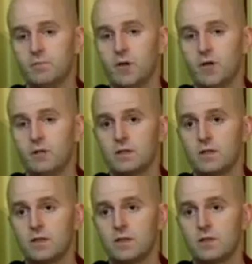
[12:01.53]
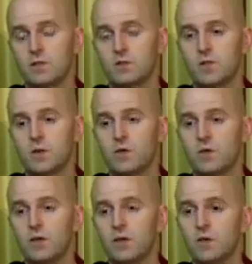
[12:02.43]
Right? So someone
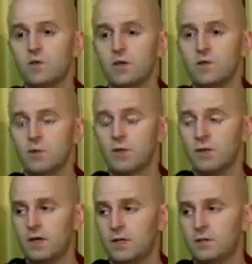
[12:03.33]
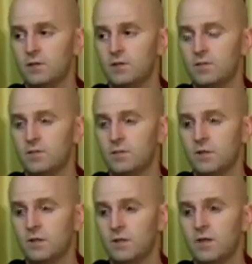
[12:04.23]
who doesn't realize
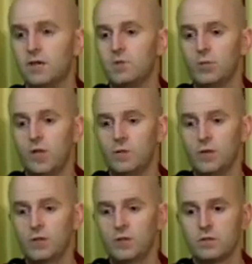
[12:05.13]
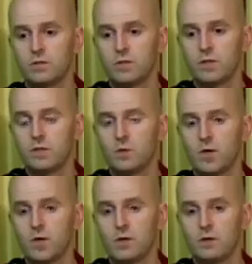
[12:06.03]
that they have a blemish in their
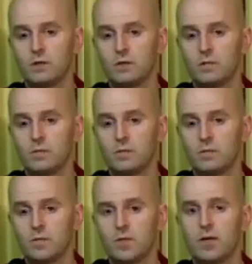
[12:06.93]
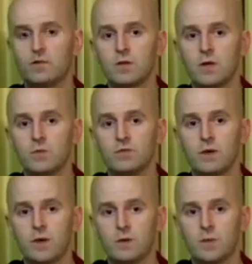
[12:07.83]
mind, that they have some
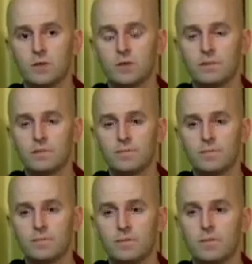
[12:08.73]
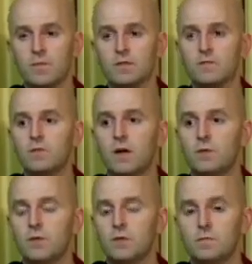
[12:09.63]
defilement, that
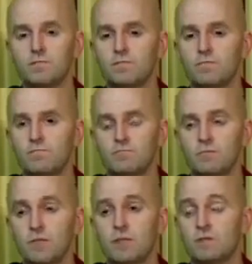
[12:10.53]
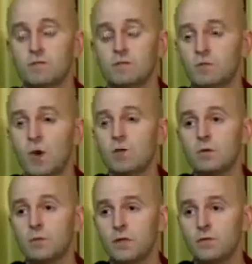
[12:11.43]
defilement, it's
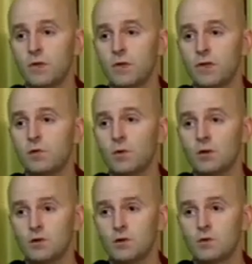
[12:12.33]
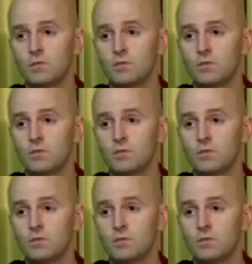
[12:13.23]
probably even going to get worse.